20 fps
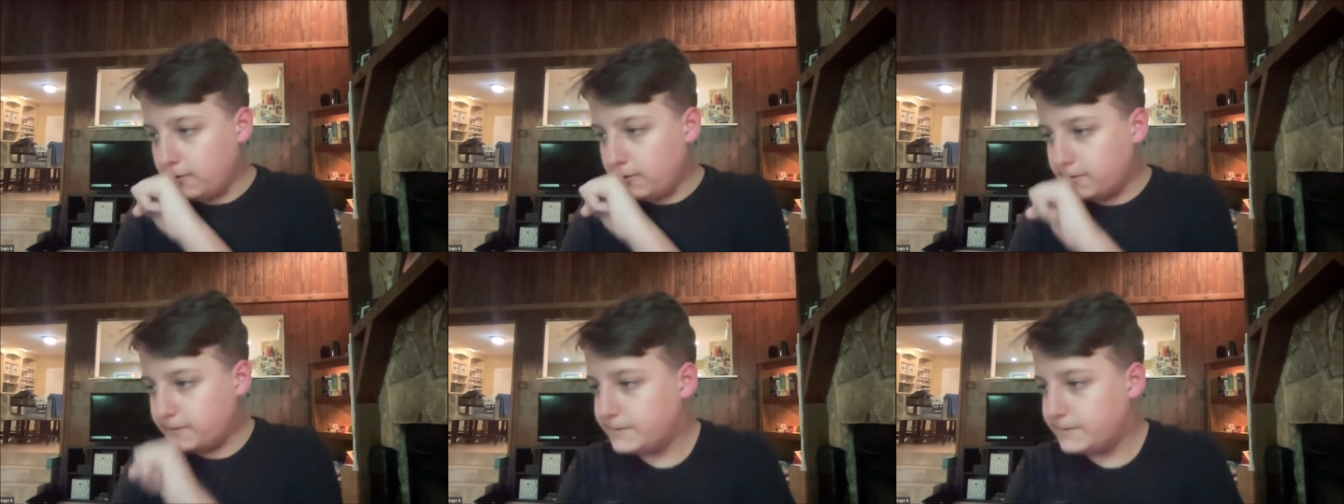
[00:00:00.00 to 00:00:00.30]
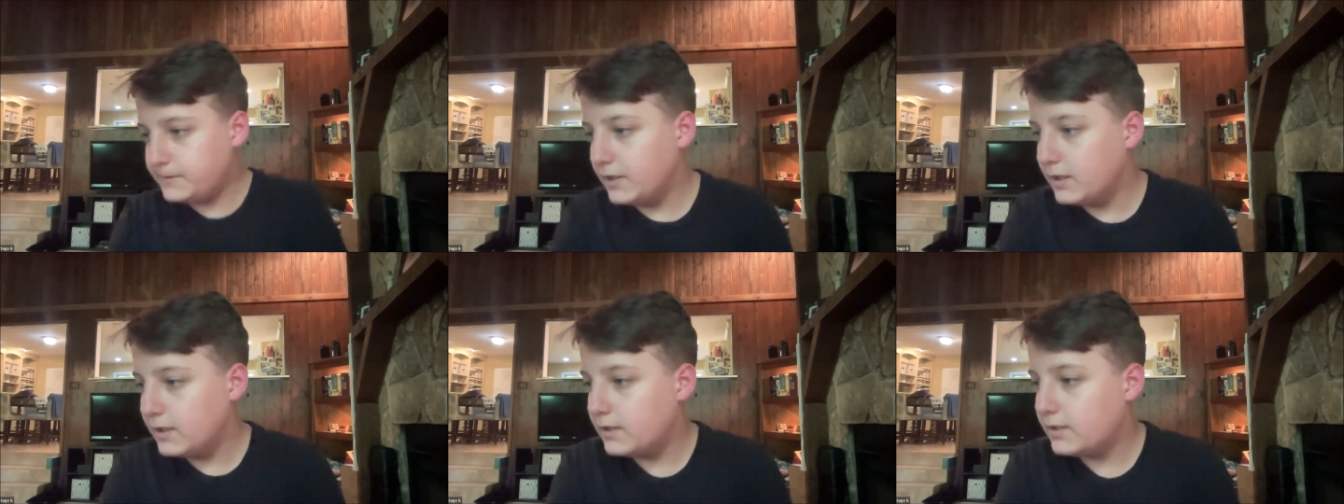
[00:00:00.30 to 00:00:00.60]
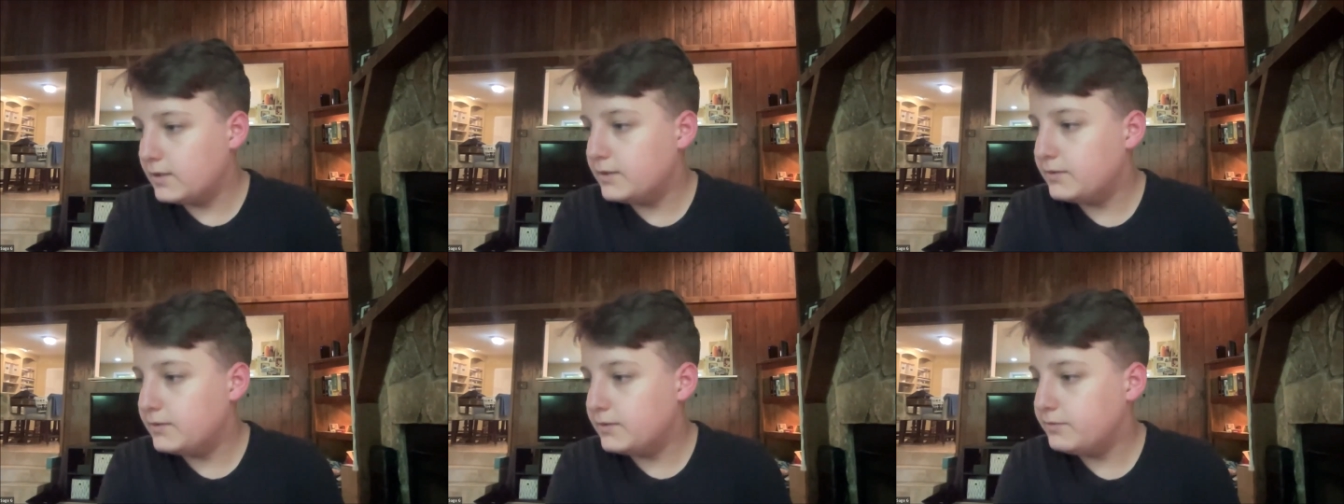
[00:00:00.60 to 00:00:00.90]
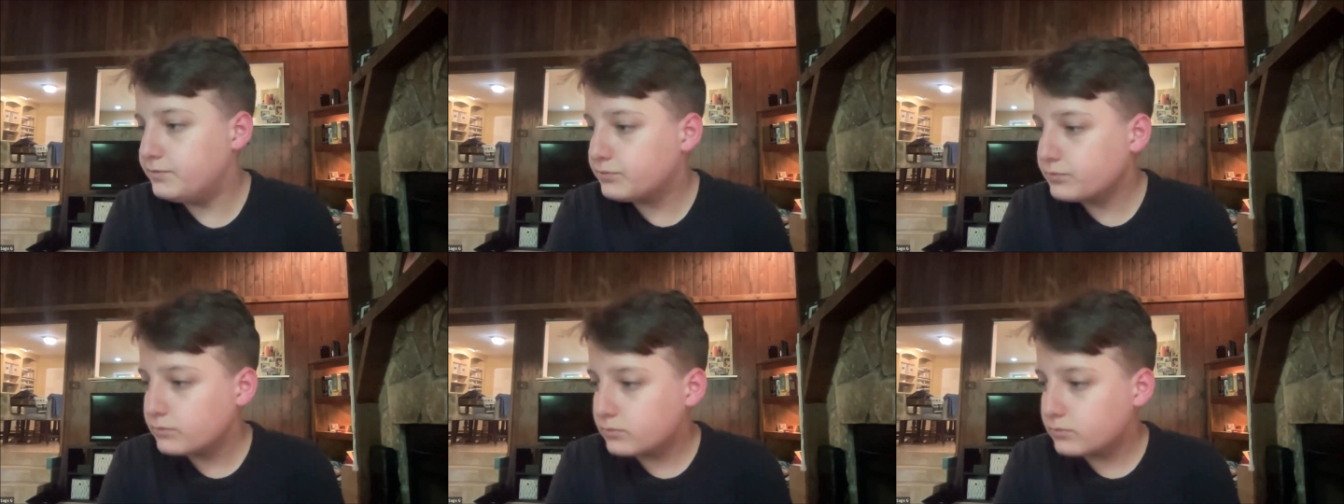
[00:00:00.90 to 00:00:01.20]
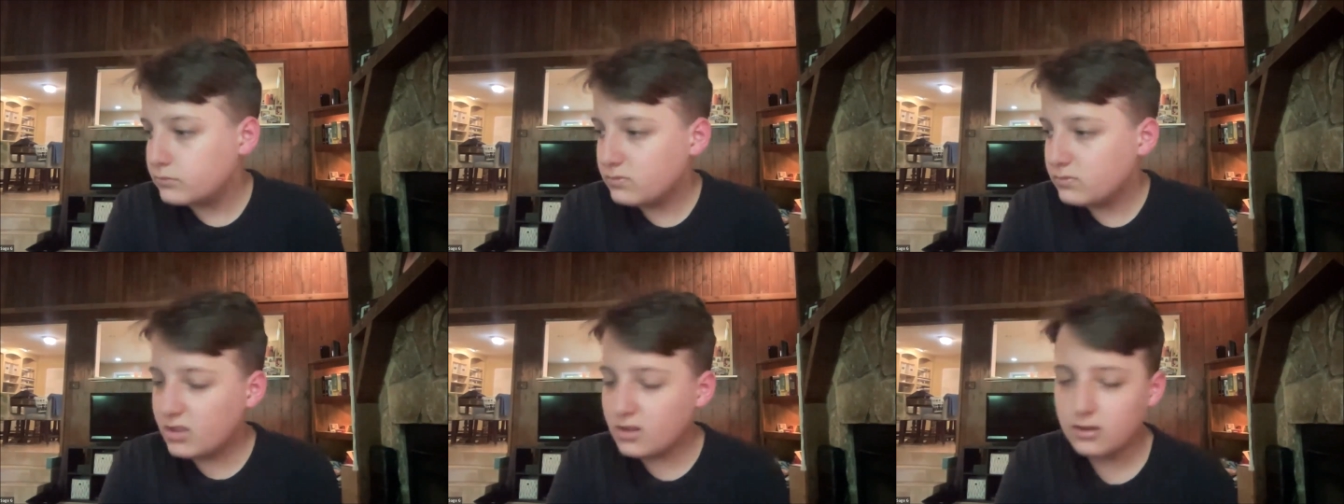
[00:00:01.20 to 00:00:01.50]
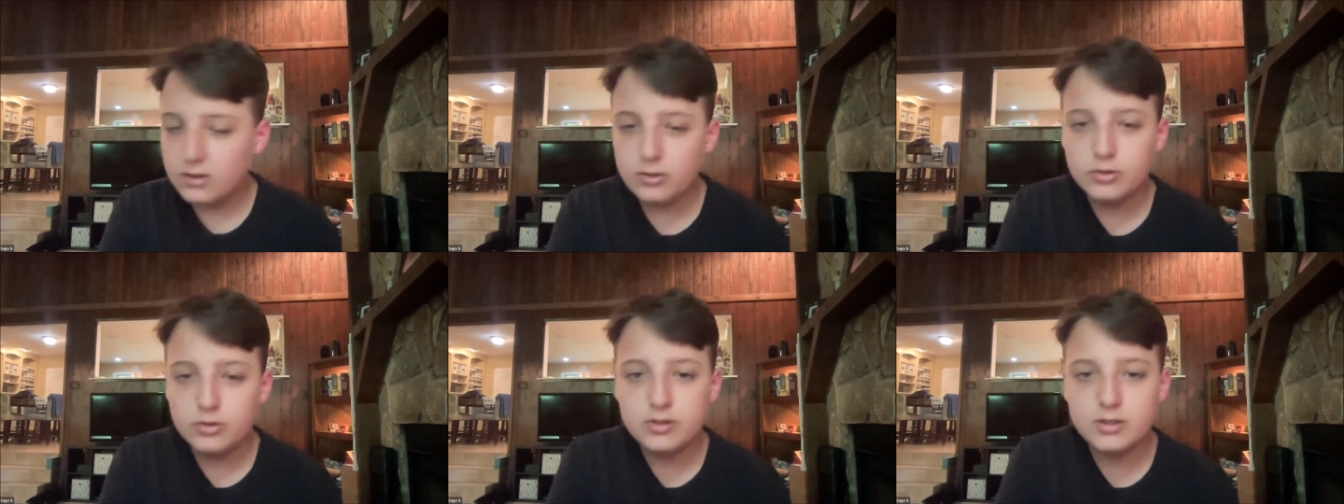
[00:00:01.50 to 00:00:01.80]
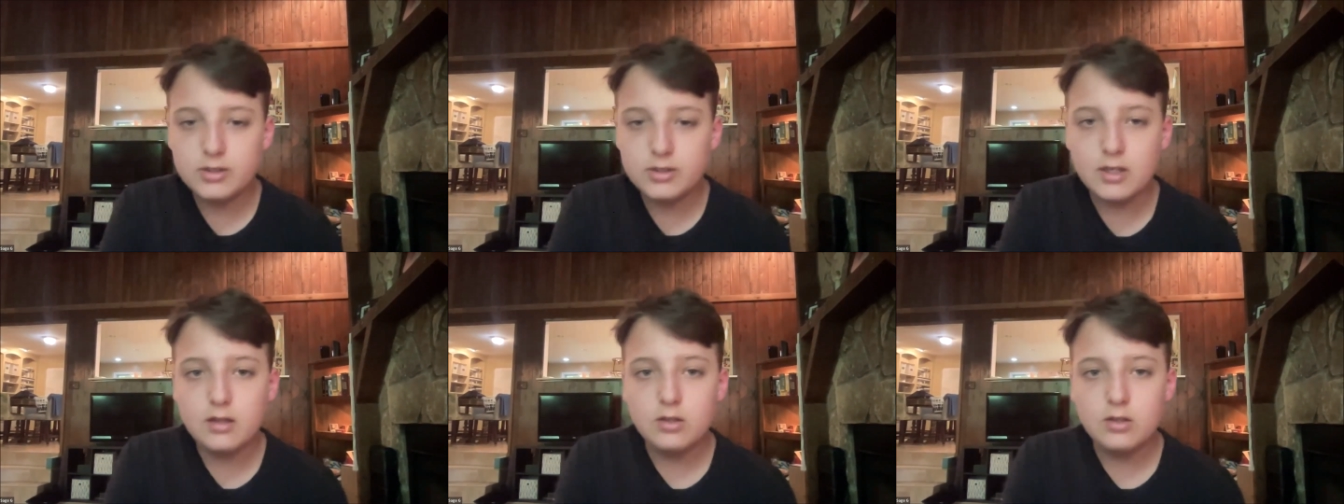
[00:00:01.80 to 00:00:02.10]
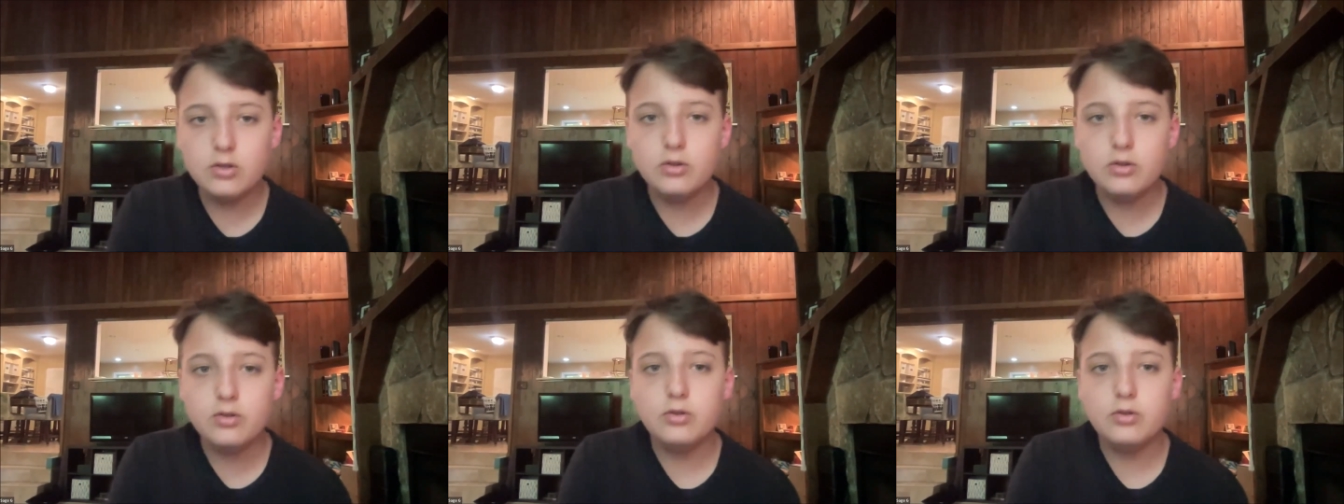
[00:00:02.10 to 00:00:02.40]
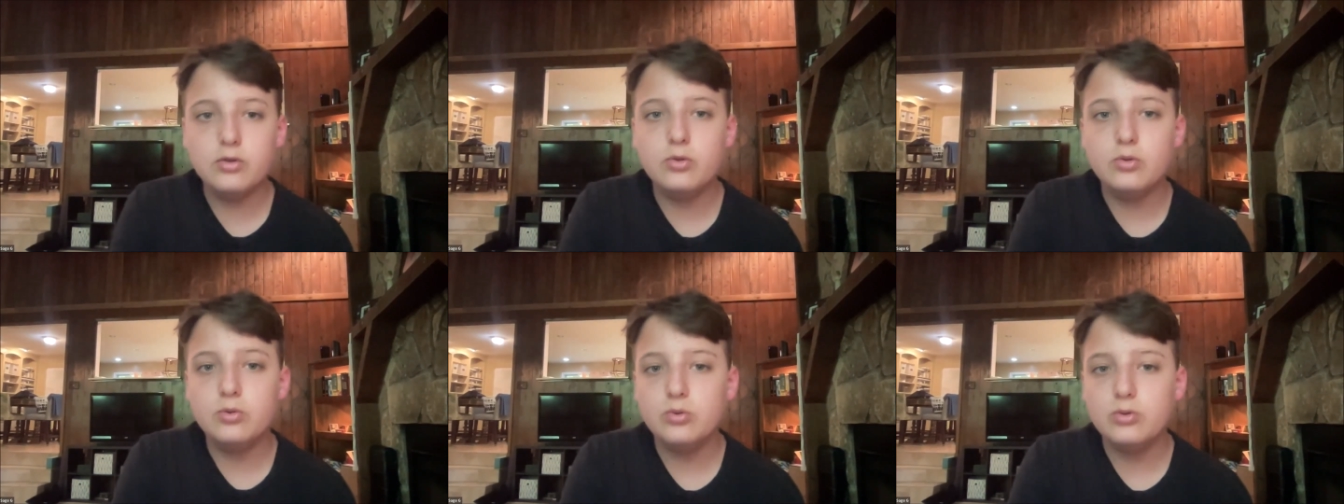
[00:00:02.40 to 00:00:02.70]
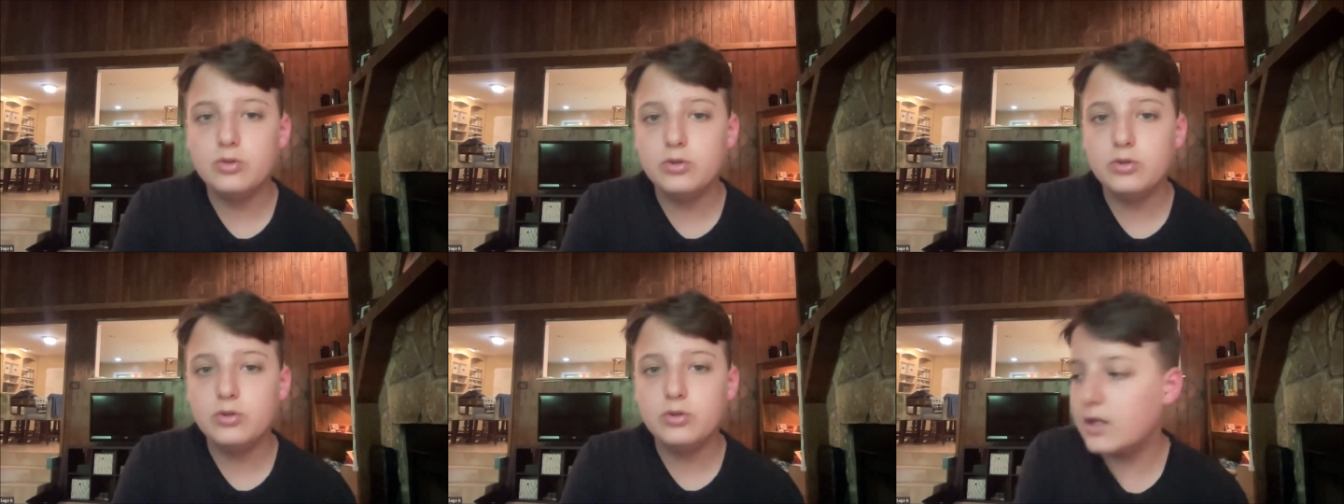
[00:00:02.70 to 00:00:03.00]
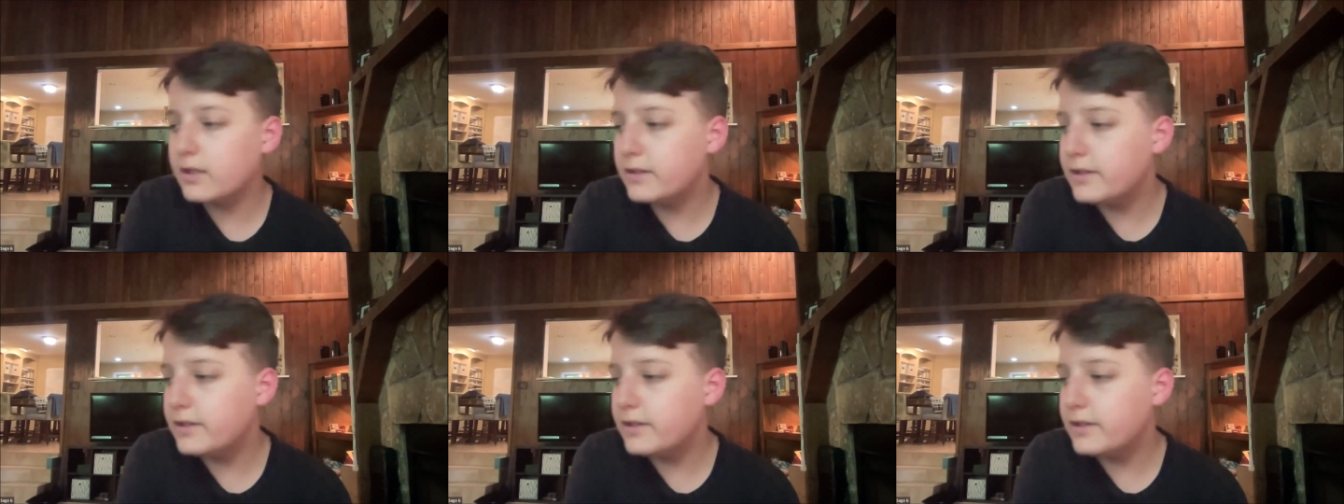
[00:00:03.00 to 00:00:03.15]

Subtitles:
and you say you